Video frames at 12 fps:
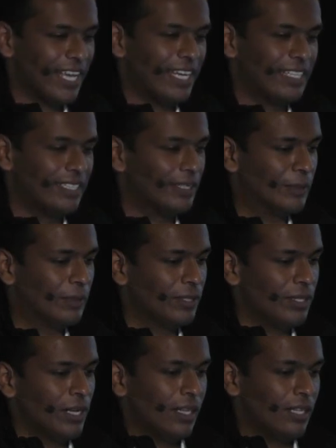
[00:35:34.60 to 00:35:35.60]
And
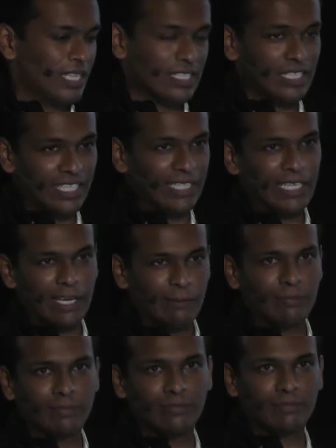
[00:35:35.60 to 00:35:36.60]
lastly,
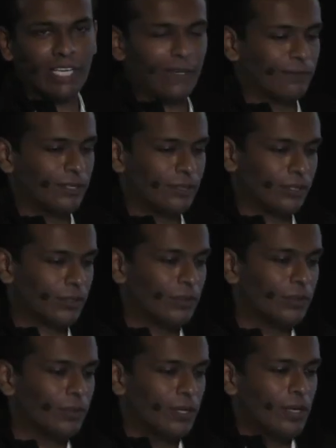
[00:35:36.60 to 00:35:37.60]
I'm thankful
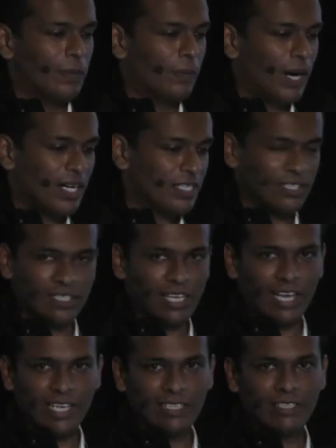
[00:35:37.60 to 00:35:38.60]
to Mats
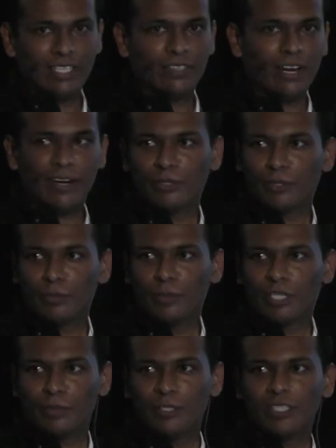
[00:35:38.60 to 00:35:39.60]
and the entire
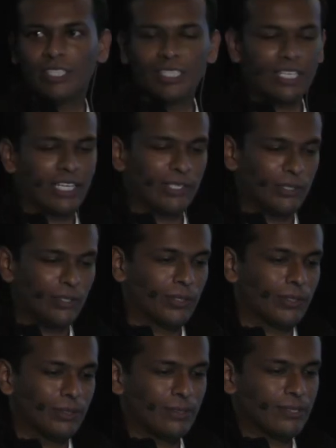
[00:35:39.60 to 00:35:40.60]
Ruby community and
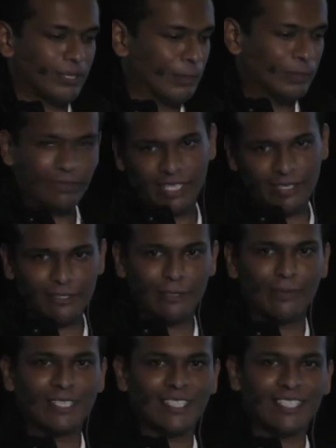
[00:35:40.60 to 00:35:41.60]
Yuriku. So thank you
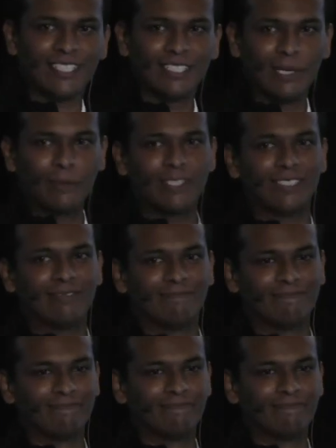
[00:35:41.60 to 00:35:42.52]
so much, everyone.